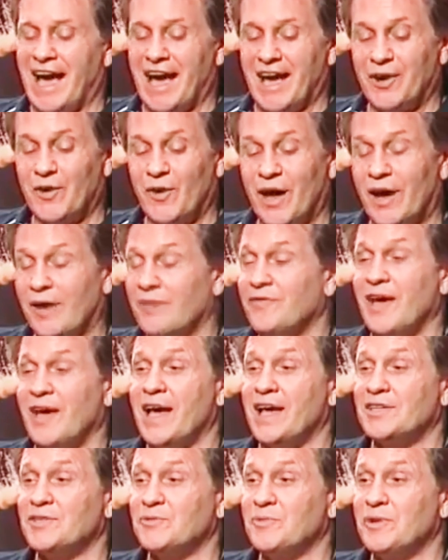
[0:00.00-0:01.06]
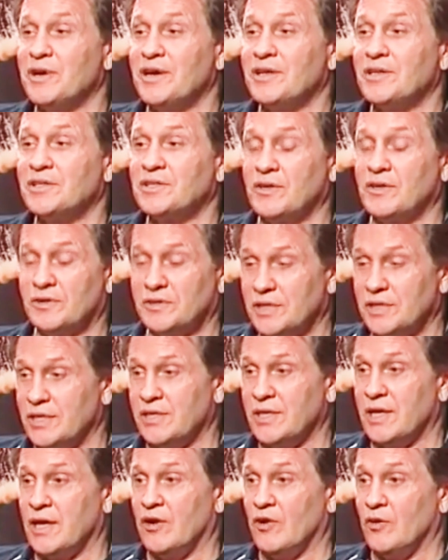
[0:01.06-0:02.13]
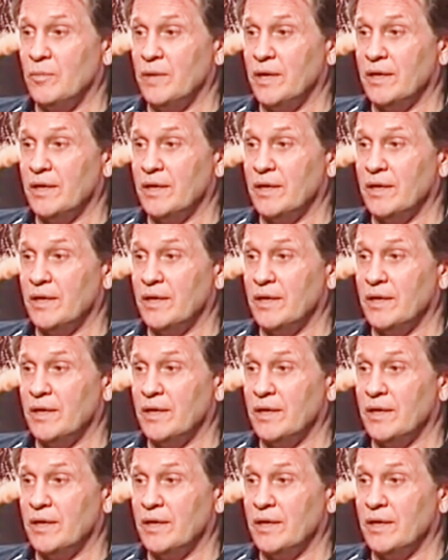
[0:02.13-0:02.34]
I know how fast he was because he nailed